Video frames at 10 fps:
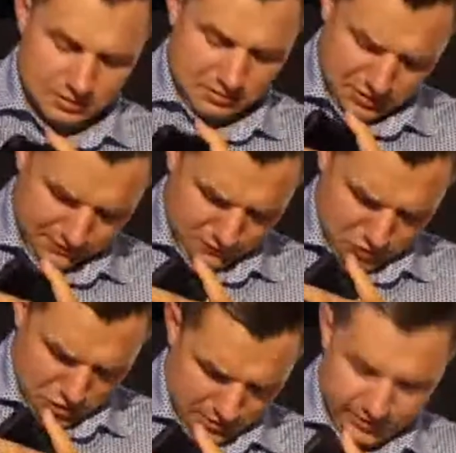See if
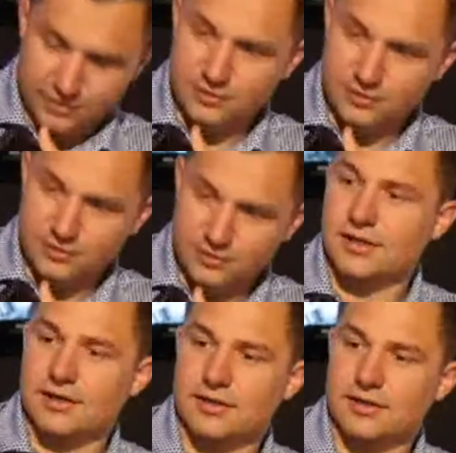you can hear
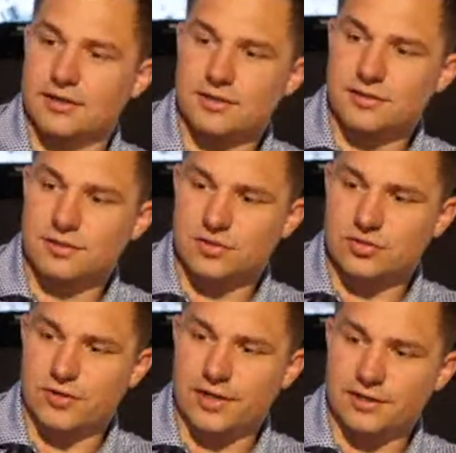this
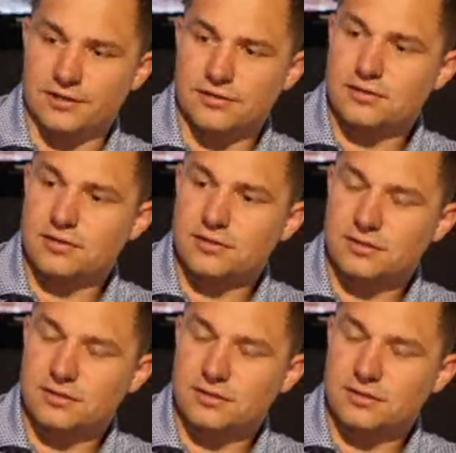ringing.